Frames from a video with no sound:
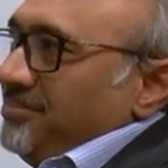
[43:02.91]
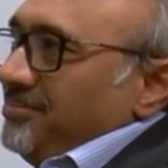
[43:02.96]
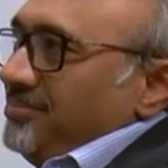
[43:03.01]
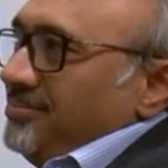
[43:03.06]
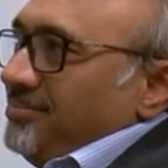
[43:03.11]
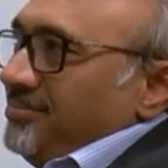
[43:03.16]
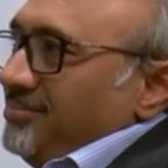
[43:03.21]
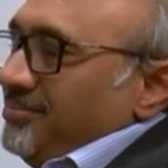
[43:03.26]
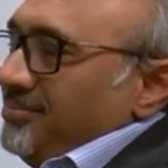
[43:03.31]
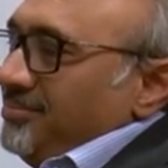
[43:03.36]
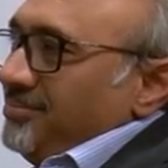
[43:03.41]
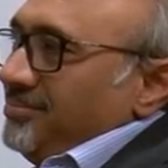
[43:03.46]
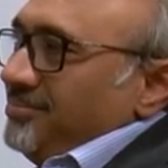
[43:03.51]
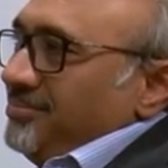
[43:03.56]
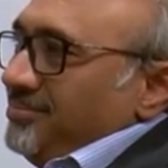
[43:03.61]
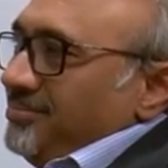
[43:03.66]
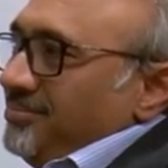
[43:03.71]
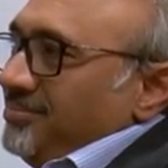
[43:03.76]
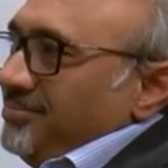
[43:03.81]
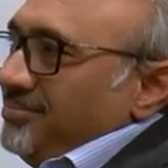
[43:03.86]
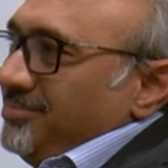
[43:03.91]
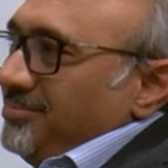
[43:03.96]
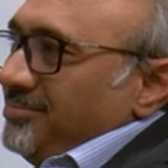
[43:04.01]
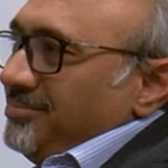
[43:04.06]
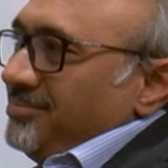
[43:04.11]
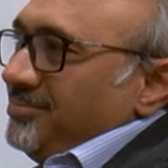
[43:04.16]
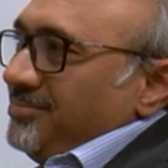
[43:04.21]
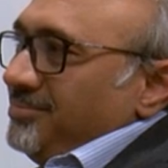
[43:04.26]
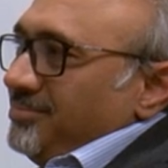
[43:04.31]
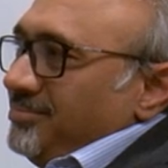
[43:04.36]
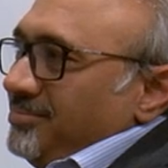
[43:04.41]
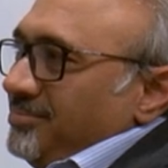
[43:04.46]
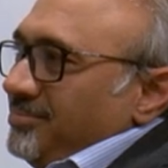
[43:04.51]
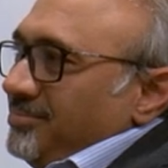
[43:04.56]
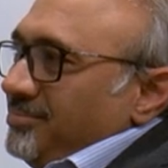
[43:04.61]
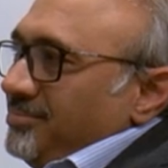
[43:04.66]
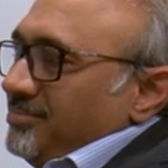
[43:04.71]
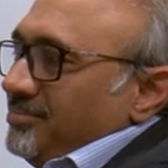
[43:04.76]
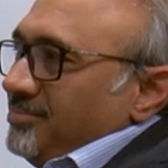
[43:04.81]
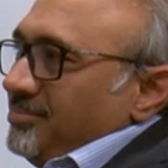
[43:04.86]

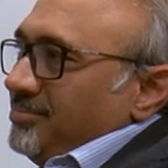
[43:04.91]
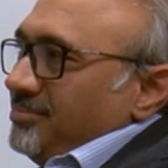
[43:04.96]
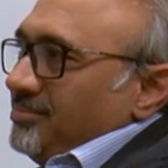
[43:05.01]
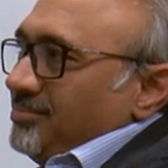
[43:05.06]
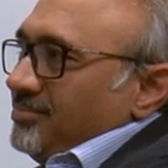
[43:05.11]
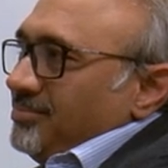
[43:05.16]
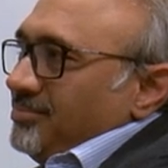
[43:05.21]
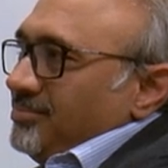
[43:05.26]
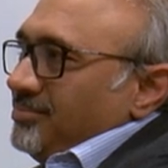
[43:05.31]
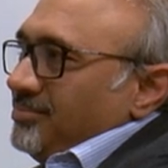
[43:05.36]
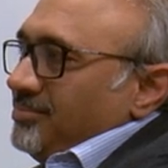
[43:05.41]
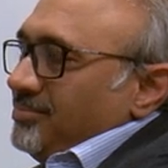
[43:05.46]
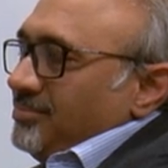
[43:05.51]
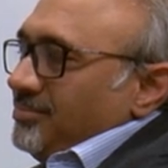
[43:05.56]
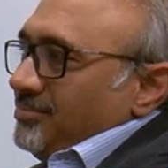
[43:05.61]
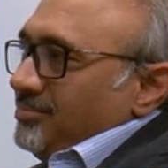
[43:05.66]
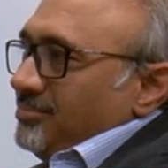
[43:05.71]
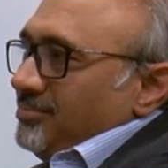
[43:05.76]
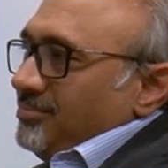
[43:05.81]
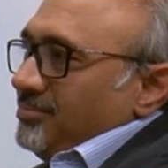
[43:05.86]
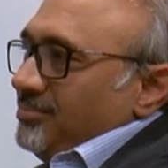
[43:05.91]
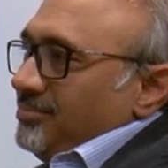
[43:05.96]
No words are spoken by the person on screen.